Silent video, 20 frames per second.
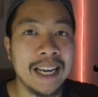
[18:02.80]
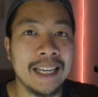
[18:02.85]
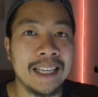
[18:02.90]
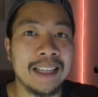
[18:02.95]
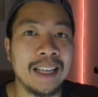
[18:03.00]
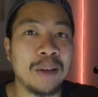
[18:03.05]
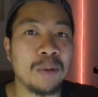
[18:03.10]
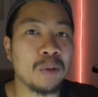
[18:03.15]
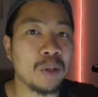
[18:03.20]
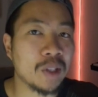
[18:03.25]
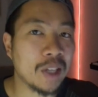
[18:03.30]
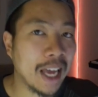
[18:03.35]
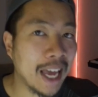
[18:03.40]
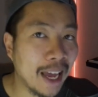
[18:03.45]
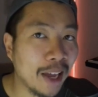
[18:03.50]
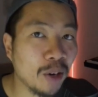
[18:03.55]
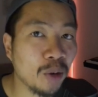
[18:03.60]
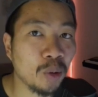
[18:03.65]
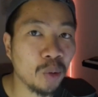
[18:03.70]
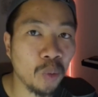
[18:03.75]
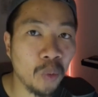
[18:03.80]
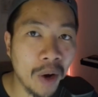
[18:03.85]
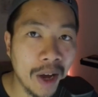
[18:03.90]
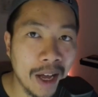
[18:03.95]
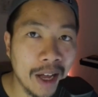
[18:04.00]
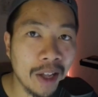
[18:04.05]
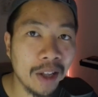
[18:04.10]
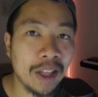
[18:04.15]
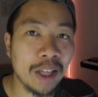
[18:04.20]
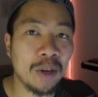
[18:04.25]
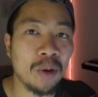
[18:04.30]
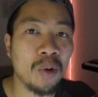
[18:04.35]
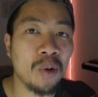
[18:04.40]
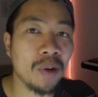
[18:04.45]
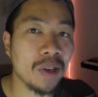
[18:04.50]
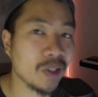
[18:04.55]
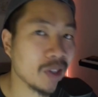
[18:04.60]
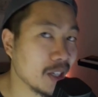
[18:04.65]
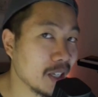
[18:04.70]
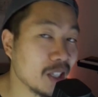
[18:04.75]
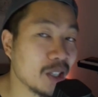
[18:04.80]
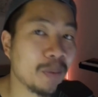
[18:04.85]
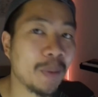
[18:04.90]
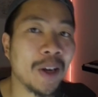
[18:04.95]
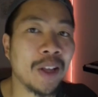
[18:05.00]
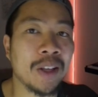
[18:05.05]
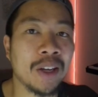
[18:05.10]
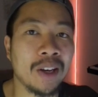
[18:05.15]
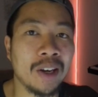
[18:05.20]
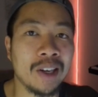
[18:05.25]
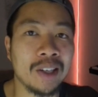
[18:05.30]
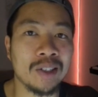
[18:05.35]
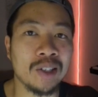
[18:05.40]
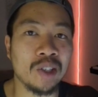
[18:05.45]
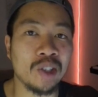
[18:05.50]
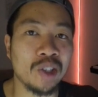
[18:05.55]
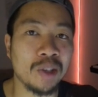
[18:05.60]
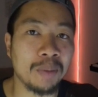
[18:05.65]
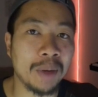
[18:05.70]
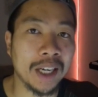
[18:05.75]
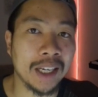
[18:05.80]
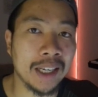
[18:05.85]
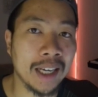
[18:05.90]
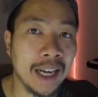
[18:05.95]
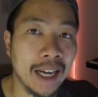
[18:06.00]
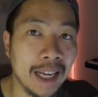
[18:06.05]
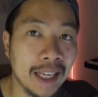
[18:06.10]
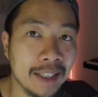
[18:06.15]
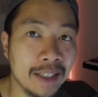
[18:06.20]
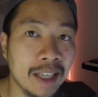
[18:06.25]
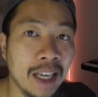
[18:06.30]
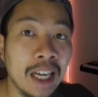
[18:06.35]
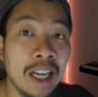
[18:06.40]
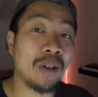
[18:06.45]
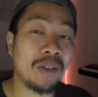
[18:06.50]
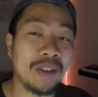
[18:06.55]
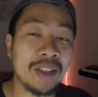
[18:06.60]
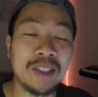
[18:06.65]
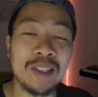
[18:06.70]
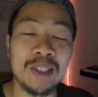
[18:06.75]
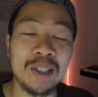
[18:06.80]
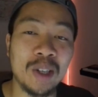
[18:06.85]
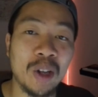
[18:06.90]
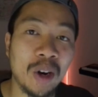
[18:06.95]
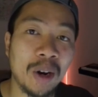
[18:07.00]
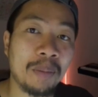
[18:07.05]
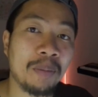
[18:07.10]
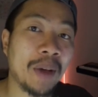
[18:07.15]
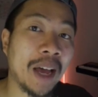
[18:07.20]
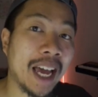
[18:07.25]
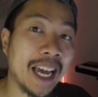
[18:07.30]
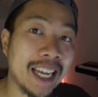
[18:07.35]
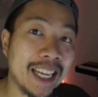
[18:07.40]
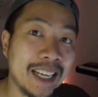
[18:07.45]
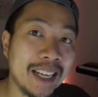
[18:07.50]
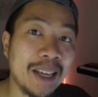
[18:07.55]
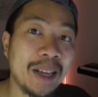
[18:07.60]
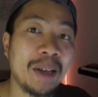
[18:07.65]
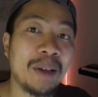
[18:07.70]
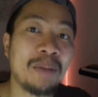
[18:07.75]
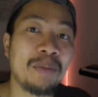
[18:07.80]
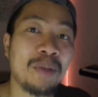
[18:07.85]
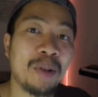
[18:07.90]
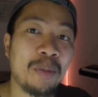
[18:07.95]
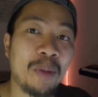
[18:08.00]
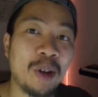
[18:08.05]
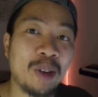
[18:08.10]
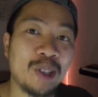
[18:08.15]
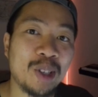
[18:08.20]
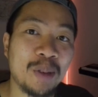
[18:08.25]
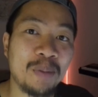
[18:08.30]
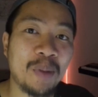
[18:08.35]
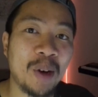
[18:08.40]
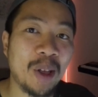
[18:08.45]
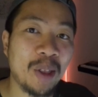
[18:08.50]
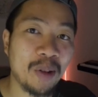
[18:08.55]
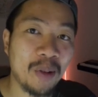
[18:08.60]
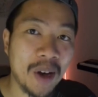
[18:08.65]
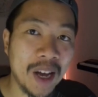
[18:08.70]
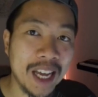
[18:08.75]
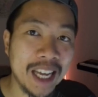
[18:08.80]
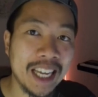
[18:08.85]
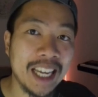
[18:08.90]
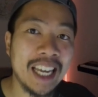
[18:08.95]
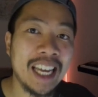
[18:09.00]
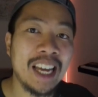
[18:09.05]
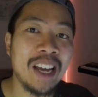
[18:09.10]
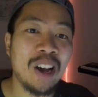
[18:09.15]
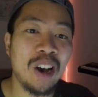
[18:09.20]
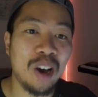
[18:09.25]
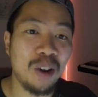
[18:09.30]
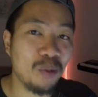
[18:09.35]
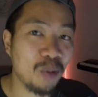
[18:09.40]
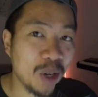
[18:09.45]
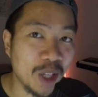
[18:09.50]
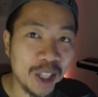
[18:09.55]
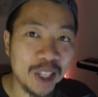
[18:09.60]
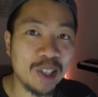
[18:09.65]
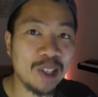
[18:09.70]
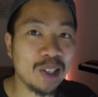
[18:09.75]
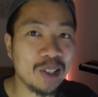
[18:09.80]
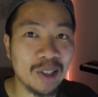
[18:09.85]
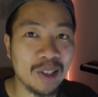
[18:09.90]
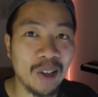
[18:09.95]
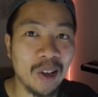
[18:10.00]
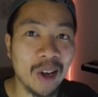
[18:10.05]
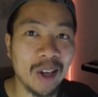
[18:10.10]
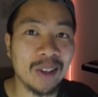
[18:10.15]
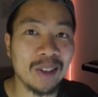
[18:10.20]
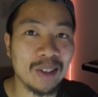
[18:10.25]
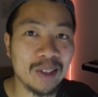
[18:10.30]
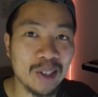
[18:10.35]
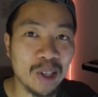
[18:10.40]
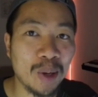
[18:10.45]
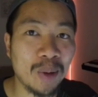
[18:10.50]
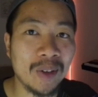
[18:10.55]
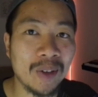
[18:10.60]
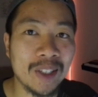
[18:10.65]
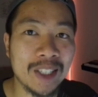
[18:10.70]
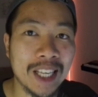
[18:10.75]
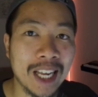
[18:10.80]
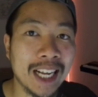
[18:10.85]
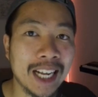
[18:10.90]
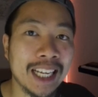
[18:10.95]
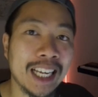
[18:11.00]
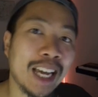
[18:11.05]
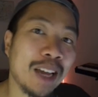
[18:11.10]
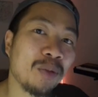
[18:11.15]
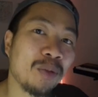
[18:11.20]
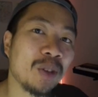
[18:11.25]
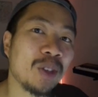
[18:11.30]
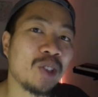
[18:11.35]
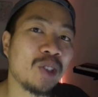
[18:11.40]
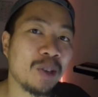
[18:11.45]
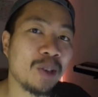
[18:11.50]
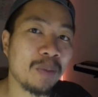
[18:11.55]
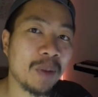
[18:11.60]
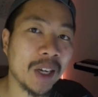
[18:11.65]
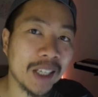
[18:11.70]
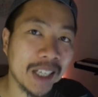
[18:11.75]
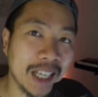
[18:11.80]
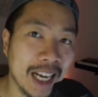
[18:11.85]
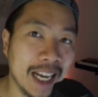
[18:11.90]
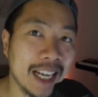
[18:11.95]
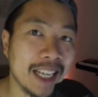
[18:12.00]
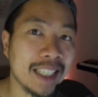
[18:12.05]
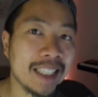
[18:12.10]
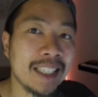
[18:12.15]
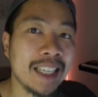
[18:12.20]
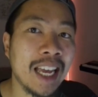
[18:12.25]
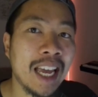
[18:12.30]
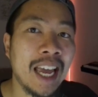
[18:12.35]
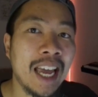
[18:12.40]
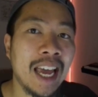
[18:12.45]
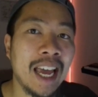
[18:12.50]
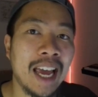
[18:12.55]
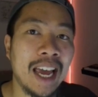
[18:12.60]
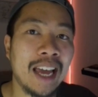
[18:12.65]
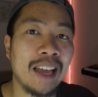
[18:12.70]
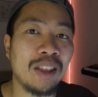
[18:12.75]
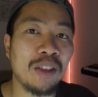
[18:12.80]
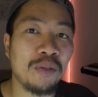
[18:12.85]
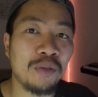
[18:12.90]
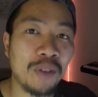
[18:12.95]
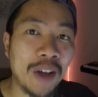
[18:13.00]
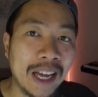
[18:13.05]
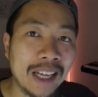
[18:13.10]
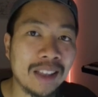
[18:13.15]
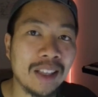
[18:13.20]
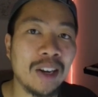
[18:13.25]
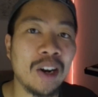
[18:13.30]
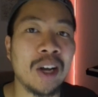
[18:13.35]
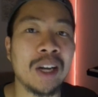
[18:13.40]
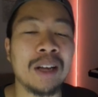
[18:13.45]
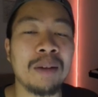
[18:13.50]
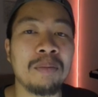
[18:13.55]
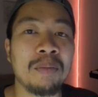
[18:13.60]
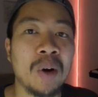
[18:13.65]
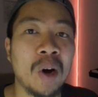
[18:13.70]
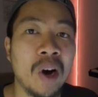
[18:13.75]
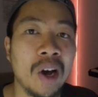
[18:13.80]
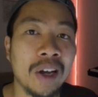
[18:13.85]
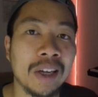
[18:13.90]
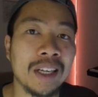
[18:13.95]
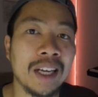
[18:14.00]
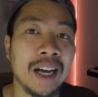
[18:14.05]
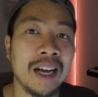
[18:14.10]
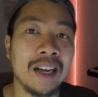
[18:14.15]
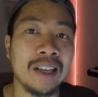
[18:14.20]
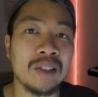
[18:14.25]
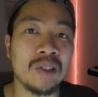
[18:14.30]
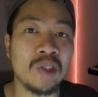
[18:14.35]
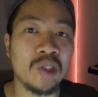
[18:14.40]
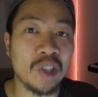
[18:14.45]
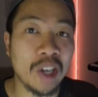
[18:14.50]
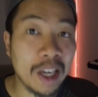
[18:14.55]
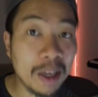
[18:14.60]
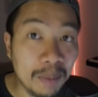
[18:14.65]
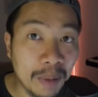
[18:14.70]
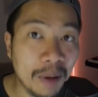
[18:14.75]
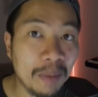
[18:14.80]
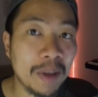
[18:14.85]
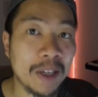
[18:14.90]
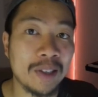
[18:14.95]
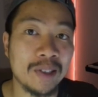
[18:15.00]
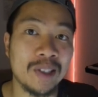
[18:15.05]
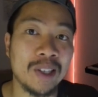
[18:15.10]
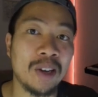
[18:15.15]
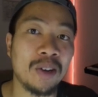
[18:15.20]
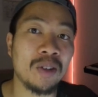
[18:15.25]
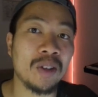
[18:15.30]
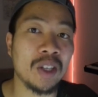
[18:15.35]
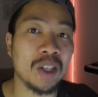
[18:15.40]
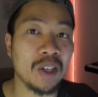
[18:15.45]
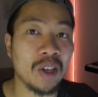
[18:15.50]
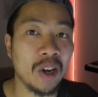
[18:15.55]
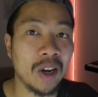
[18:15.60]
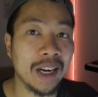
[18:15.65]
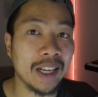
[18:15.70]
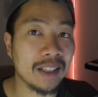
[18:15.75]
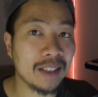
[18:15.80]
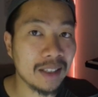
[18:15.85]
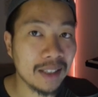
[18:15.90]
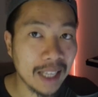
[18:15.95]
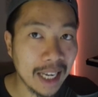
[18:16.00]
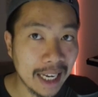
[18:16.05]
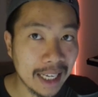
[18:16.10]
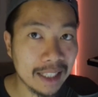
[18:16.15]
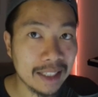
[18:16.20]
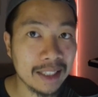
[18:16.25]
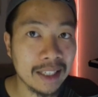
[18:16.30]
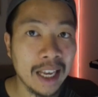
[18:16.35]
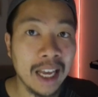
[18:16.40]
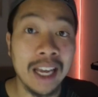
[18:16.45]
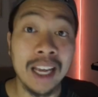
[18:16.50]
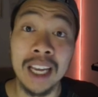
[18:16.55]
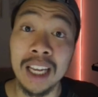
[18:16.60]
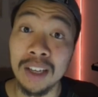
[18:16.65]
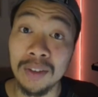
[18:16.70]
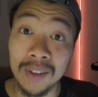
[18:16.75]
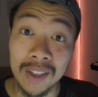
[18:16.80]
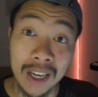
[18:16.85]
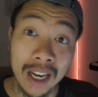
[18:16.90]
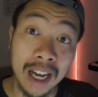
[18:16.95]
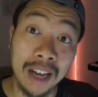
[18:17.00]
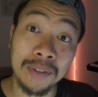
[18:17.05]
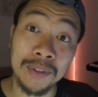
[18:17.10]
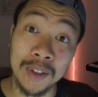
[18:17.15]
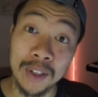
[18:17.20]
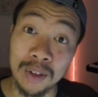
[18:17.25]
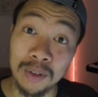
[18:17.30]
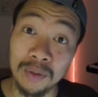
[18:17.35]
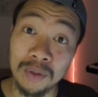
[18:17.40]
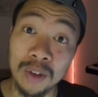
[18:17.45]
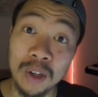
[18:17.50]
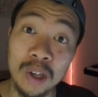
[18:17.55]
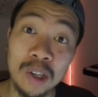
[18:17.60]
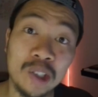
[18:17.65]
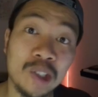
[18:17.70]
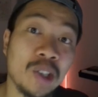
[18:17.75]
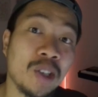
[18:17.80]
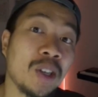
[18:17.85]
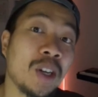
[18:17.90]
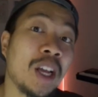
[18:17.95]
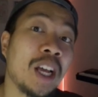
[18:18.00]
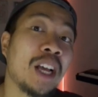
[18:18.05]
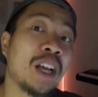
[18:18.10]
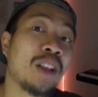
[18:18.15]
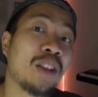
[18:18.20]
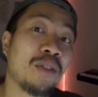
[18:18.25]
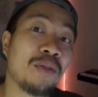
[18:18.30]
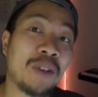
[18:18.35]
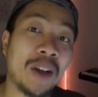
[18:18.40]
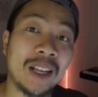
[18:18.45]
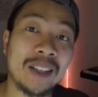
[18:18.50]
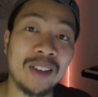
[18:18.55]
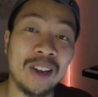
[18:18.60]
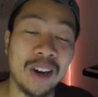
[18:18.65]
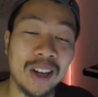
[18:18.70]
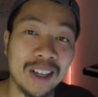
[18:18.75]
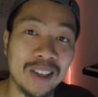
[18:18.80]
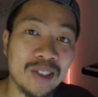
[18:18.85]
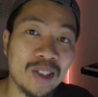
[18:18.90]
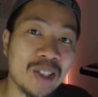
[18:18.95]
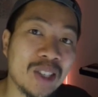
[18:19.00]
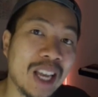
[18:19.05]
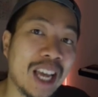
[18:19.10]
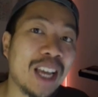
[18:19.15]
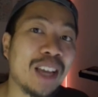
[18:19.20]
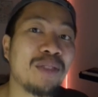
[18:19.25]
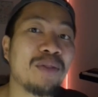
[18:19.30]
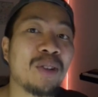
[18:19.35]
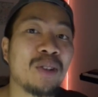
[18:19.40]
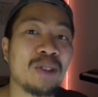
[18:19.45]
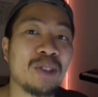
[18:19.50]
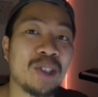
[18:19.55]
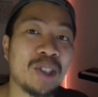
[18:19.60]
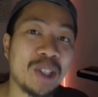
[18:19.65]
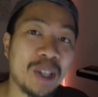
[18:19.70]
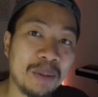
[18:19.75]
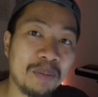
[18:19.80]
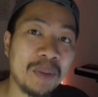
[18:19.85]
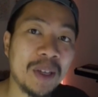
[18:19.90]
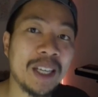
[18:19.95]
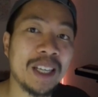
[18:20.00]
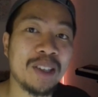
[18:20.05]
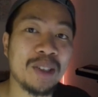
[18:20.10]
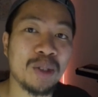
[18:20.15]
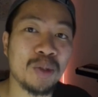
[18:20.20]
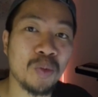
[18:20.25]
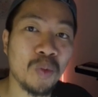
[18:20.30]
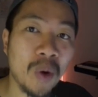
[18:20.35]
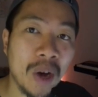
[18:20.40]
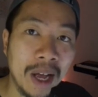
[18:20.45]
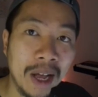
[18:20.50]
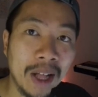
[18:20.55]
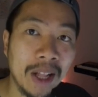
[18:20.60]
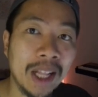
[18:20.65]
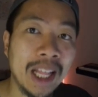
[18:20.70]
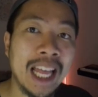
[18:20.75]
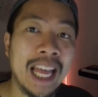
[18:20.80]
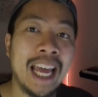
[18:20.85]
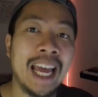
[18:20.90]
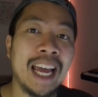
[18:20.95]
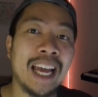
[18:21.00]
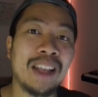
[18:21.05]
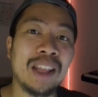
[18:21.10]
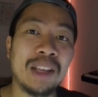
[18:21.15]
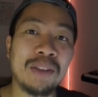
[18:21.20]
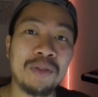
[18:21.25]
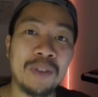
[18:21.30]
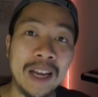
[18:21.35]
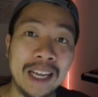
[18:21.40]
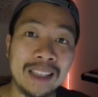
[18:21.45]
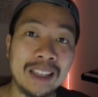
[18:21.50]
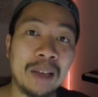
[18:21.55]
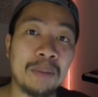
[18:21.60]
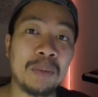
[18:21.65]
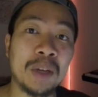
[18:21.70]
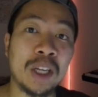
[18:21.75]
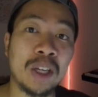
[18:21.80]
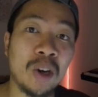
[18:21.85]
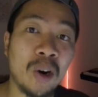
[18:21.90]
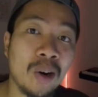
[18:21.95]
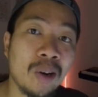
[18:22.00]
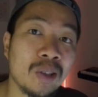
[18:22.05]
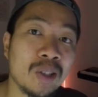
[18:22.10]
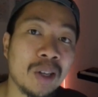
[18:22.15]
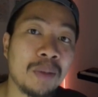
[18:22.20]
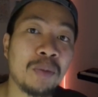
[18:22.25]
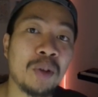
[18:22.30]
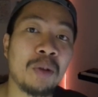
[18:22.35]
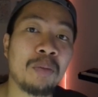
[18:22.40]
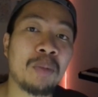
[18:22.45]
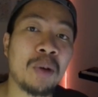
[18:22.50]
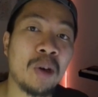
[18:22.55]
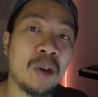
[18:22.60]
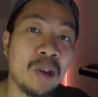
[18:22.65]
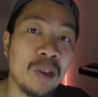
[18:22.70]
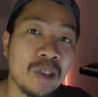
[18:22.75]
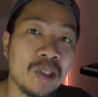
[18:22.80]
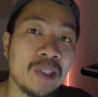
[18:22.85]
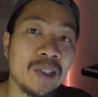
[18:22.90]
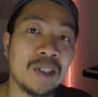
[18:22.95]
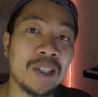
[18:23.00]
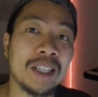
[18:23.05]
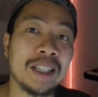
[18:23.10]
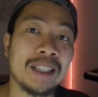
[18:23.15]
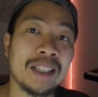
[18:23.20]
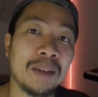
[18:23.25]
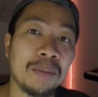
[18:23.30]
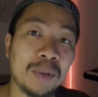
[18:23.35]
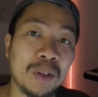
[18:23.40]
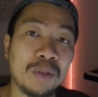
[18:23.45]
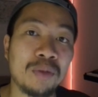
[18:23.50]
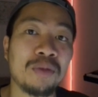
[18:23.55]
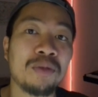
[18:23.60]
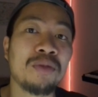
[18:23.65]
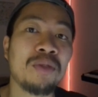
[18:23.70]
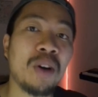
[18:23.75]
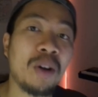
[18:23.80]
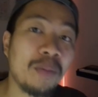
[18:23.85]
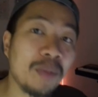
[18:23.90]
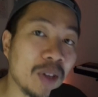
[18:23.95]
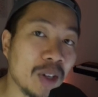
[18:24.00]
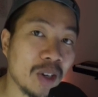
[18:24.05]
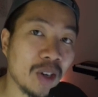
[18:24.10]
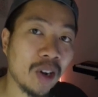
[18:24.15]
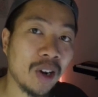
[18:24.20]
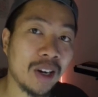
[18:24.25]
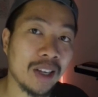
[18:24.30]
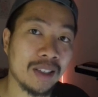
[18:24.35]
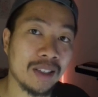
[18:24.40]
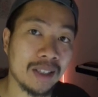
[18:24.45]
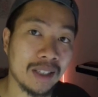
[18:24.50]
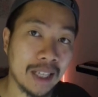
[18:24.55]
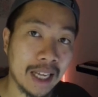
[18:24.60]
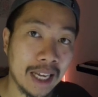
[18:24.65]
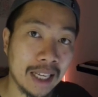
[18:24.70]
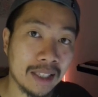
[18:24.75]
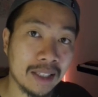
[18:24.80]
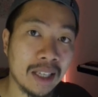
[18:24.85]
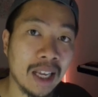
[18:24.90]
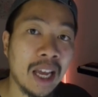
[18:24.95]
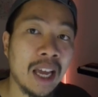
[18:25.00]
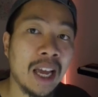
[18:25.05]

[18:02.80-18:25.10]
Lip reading: It was handled well. It always is by the guys that Ship My Cards. This is not a paid promotion, by the way. I really just like the service that I get with Ship My Cards, and the fact that I can buy cards cheaper because they're in the United States, even after conversion, the fact that I can save on shipping as well, and the fact that because I'm not purchasing something from the United States